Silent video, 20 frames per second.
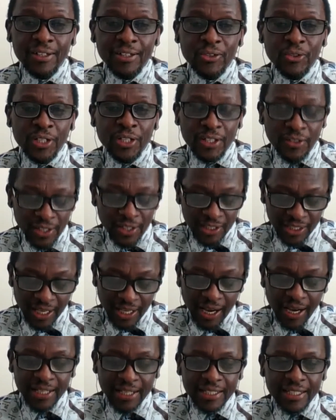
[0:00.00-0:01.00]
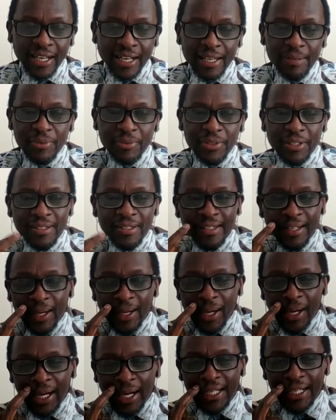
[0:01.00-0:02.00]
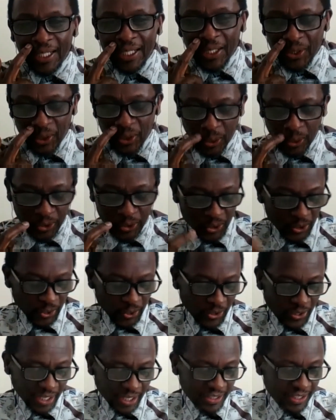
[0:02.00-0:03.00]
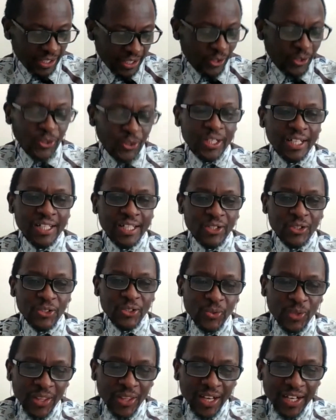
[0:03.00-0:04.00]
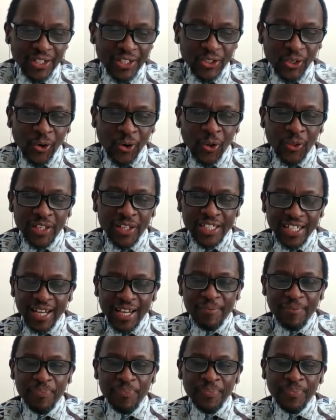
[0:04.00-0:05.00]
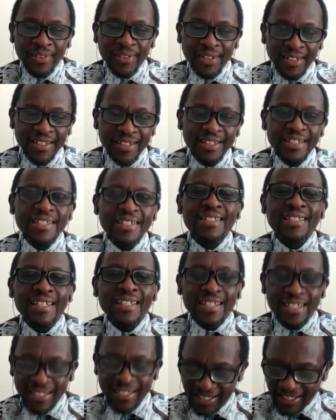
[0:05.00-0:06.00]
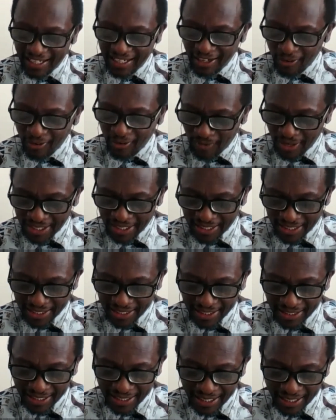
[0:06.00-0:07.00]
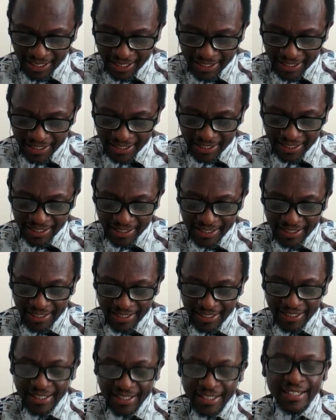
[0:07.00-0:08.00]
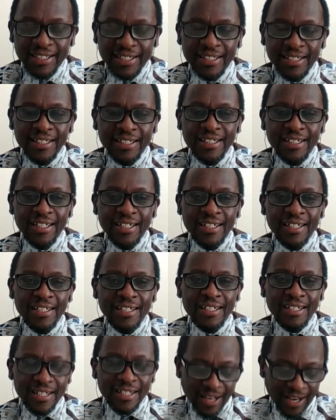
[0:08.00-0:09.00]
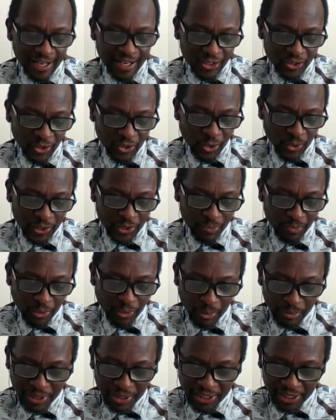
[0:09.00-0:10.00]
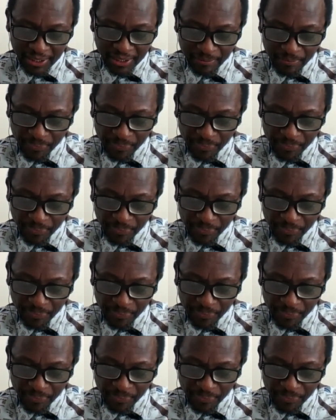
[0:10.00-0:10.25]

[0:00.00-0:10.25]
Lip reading: during these hard times, and it is good to know that the Lord is with us all the time, taking care of us as he has always promised.